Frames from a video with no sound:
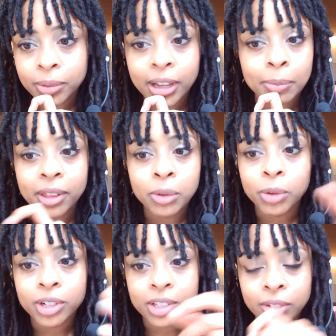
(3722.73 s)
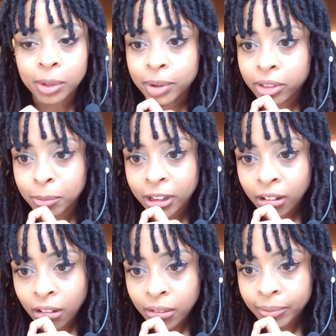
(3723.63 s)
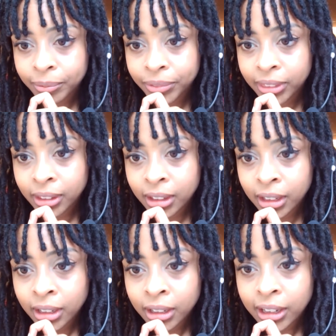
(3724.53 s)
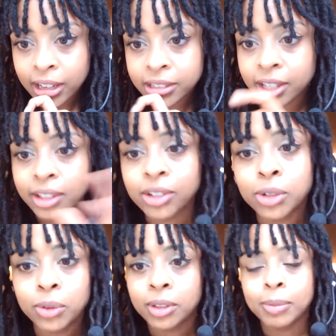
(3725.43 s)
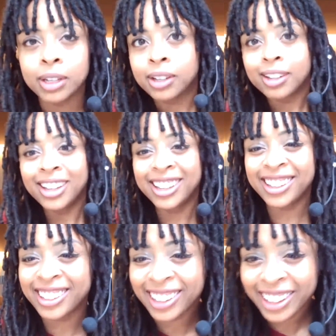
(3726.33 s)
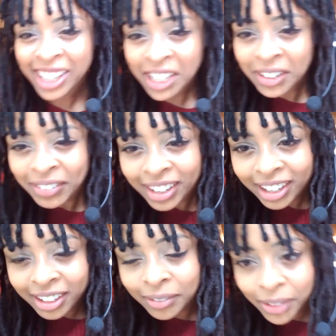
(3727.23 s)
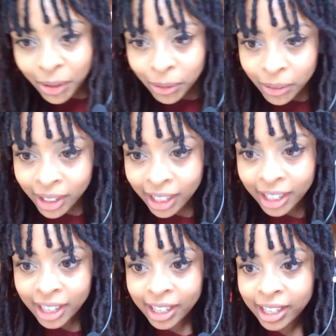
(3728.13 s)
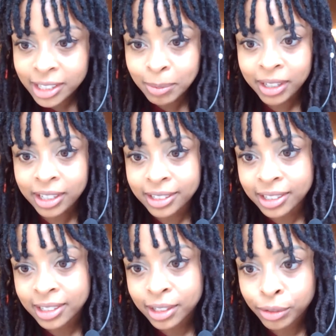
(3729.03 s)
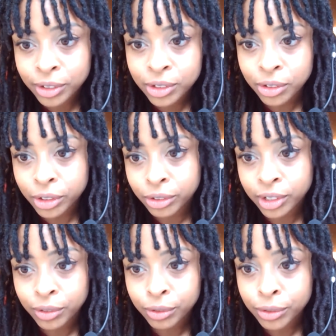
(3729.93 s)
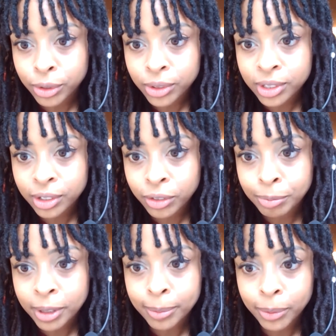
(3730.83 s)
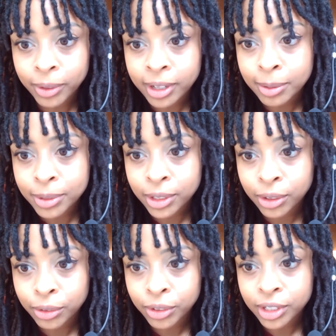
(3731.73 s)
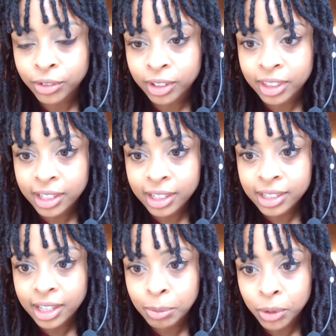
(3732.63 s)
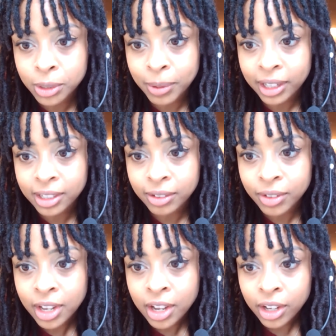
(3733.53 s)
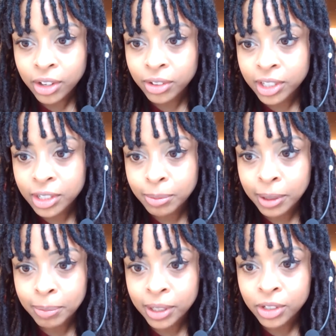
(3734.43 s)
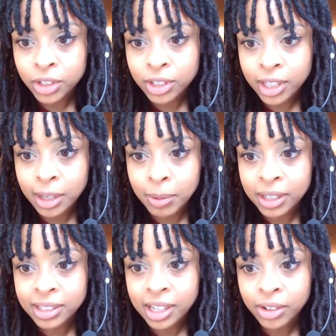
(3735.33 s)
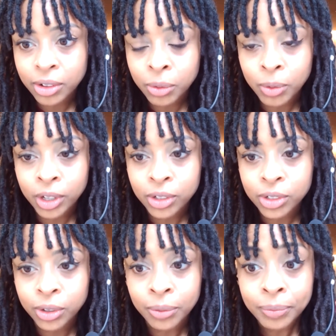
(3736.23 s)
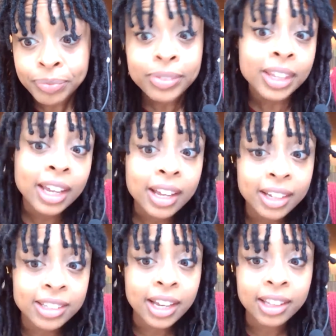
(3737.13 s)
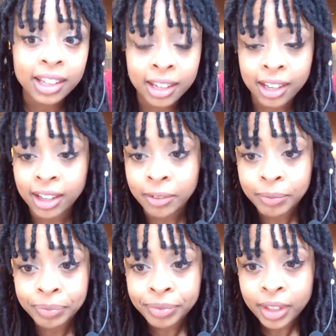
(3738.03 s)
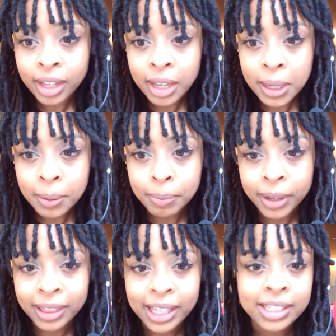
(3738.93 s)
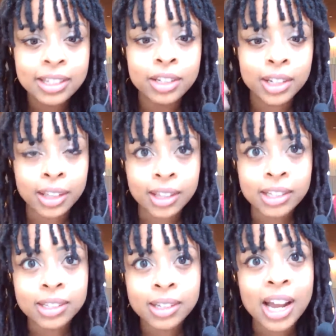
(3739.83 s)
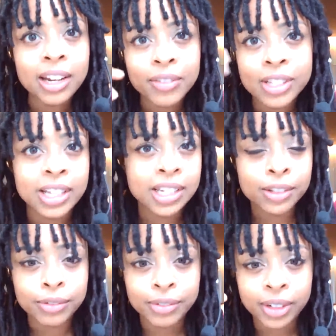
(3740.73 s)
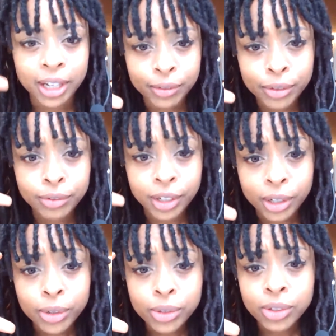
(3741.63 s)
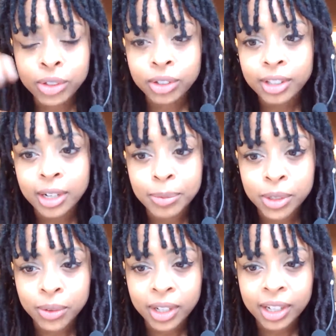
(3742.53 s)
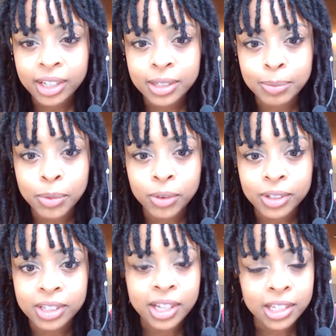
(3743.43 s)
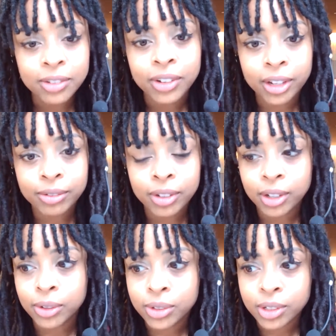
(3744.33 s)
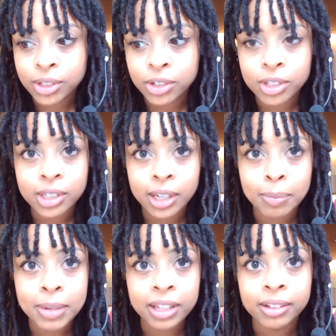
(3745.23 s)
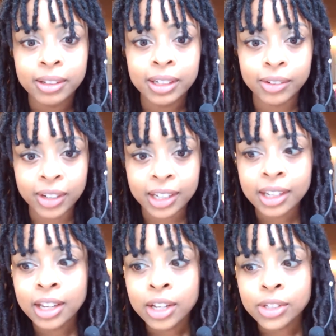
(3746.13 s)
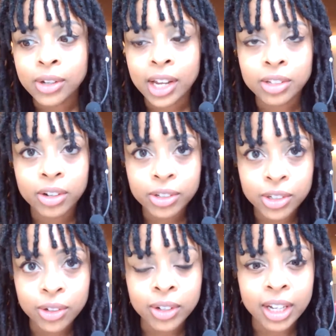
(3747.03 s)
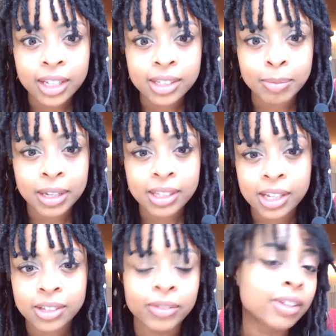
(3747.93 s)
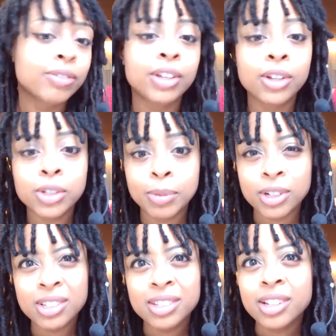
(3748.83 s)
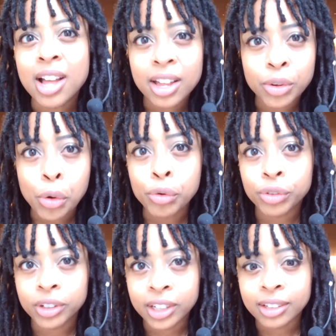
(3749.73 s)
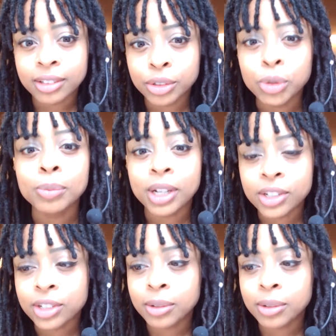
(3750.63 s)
Yeah, but the N-word doesn't really bother me. It has nothing to do with me. Okay. I asked because it's different strokes for different folks. Different people will come to you for different things and perspective. Your niche might be just keeping a standard on what you do. Yeah, exactly, King. But that's kind of the slice of life videos that I'm doing. It's more the slice of life videos is just like me living. So I talk to you guys in my slice of life videos, but just not overly too much.